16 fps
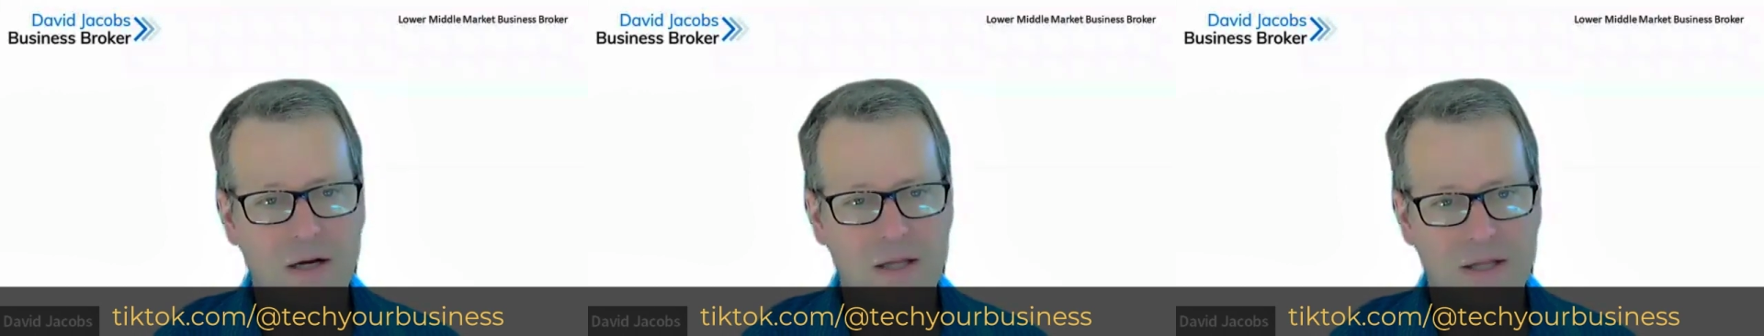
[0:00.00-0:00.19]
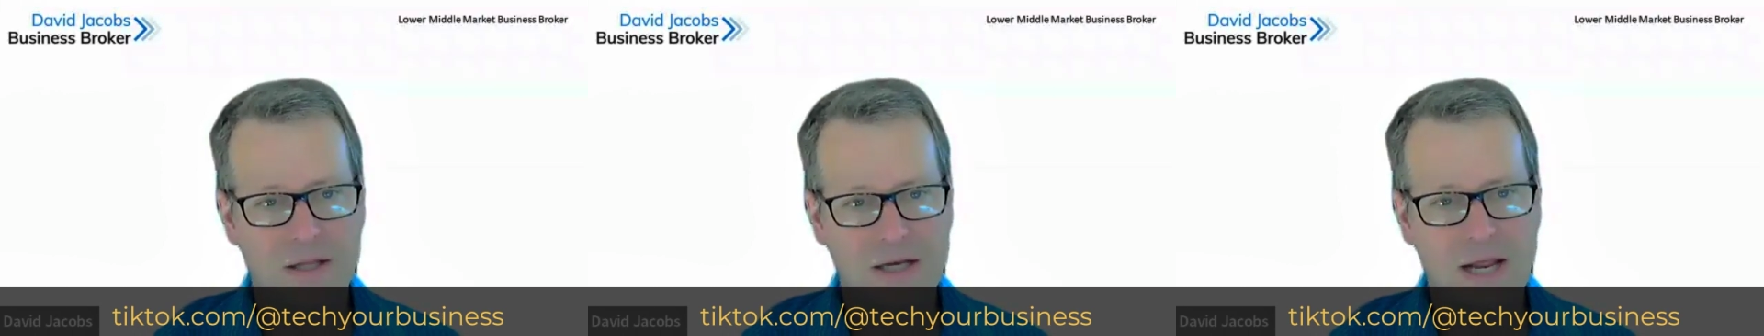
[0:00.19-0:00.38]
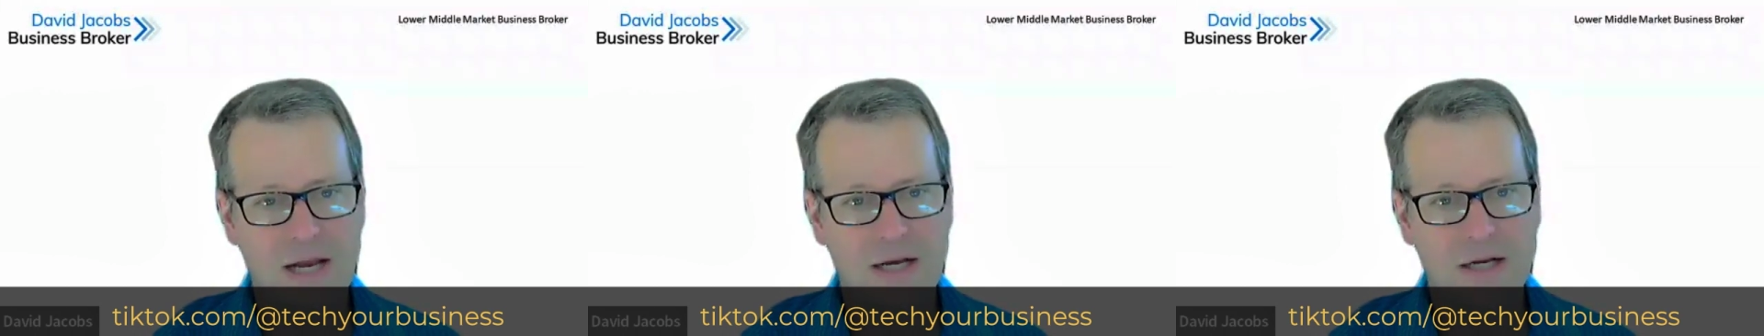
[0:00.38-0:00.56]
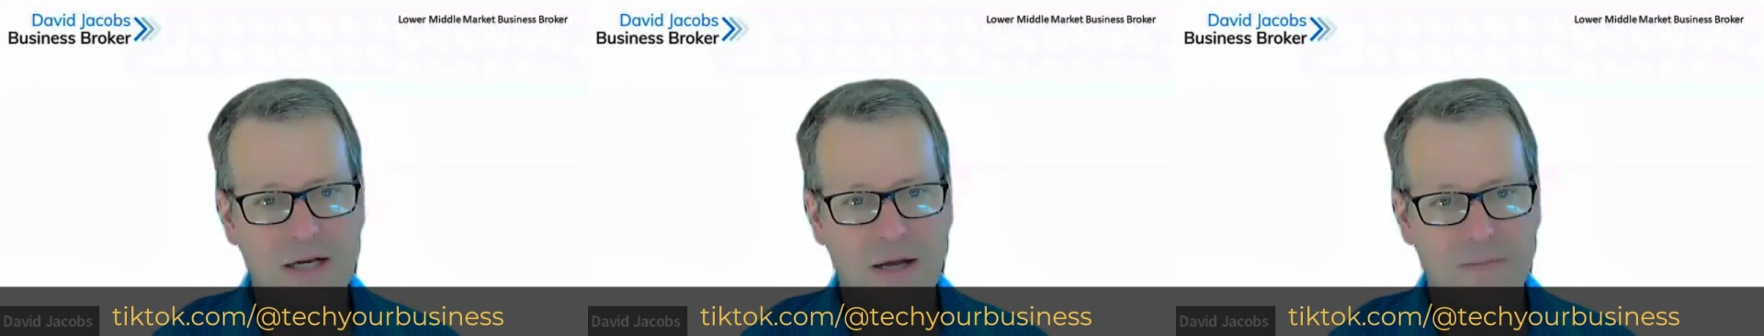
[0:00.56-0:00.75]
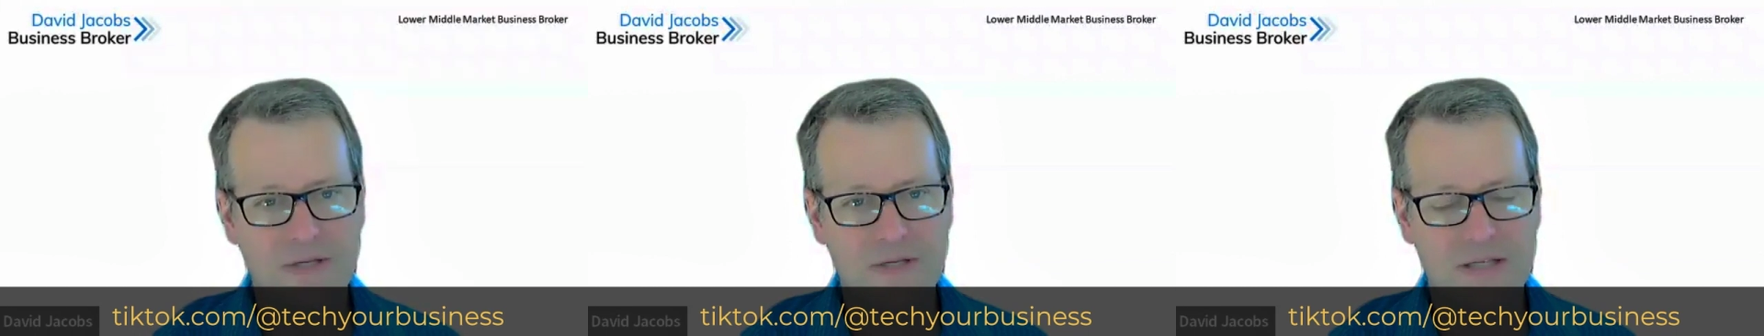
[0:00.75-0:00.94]
and the net
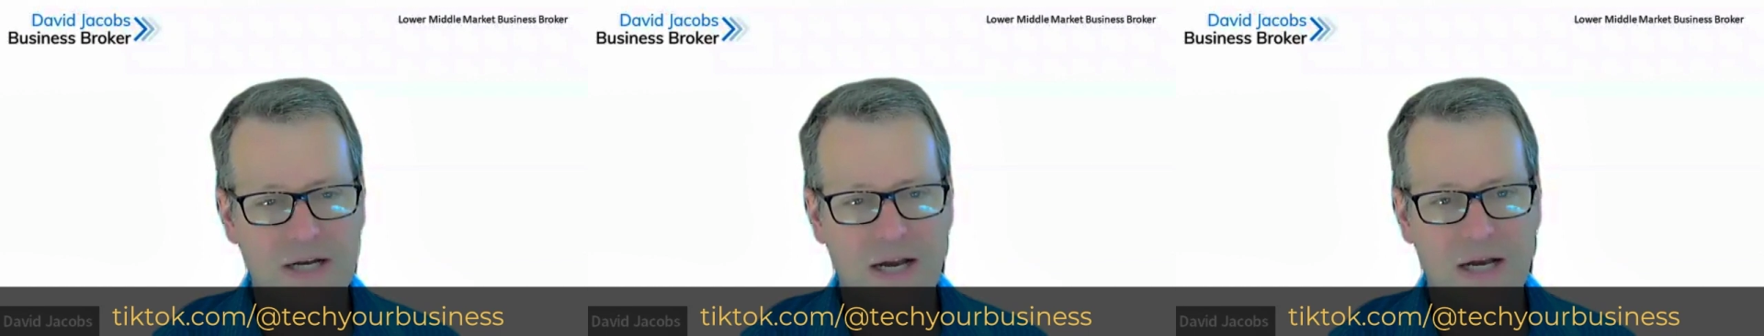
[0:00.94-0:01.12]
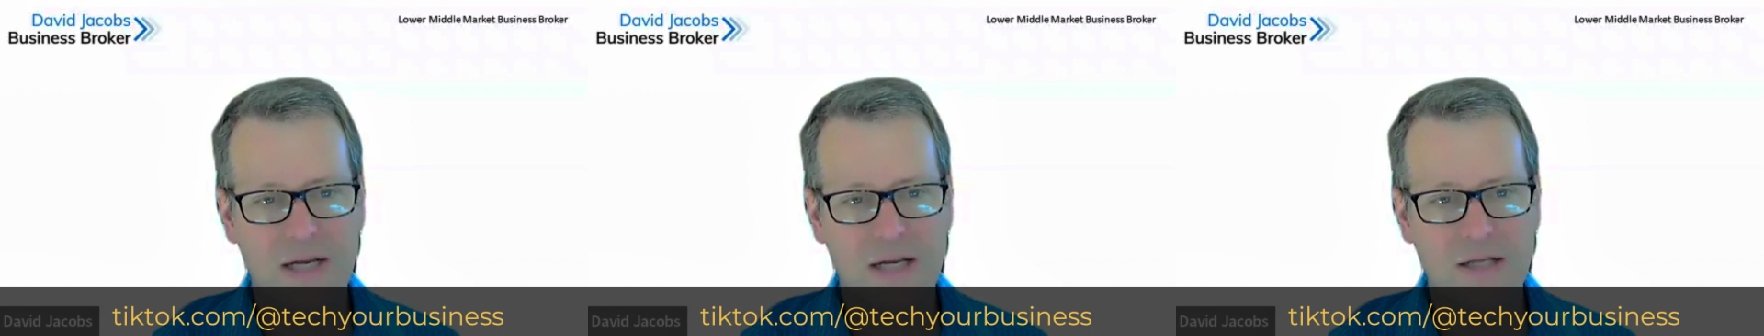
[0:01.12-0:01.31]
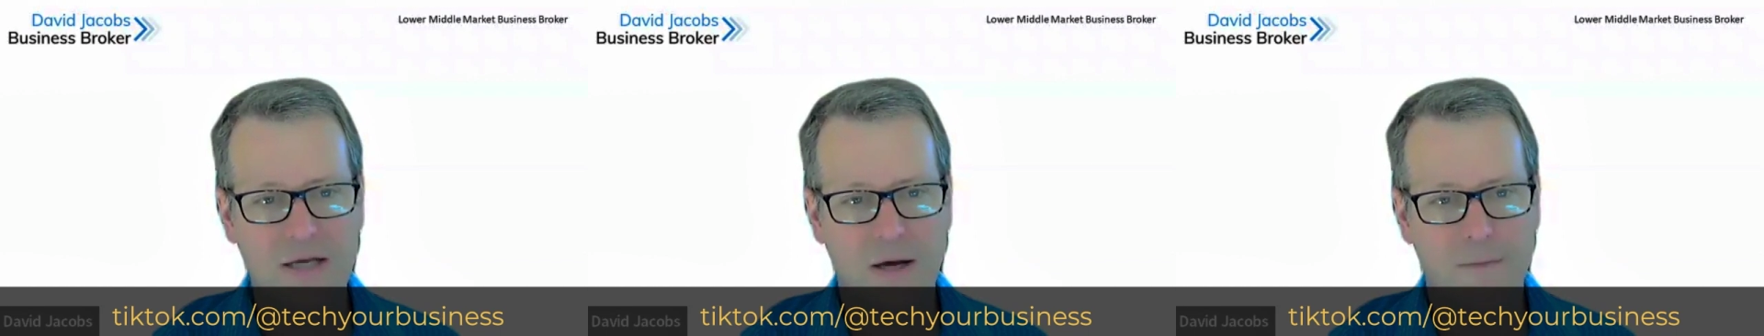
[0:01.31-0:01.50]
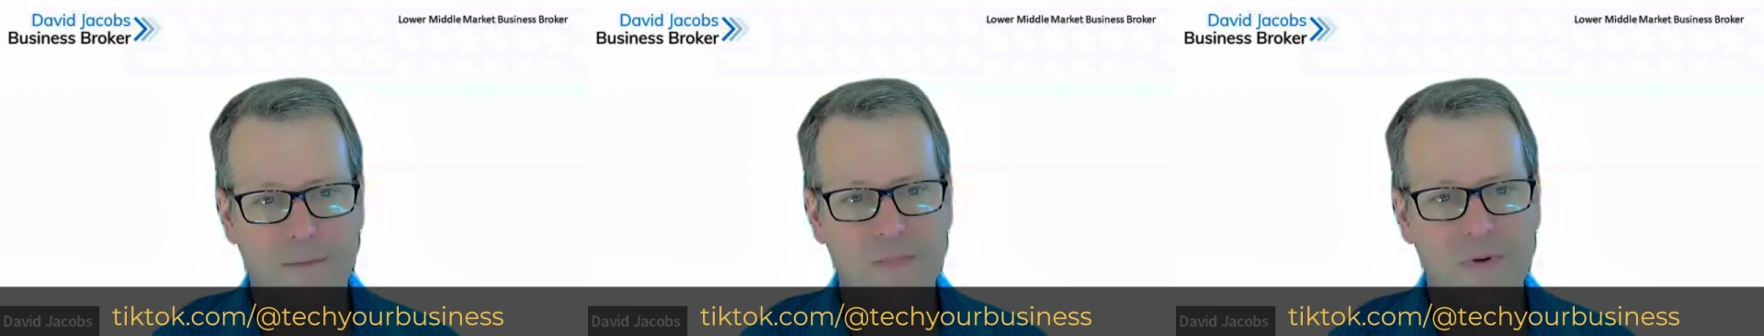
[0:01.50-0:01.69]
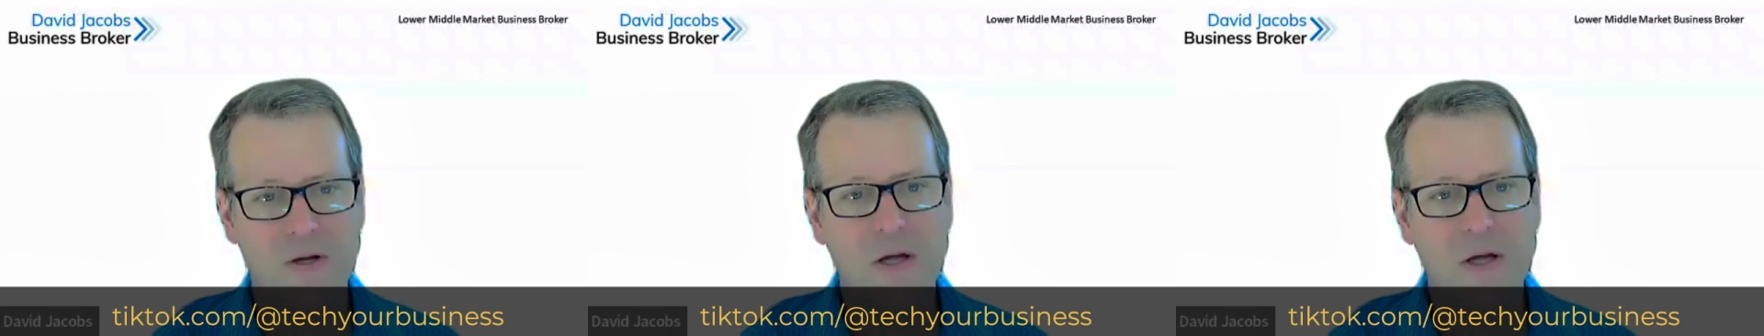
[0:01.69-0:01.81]
income is the net income,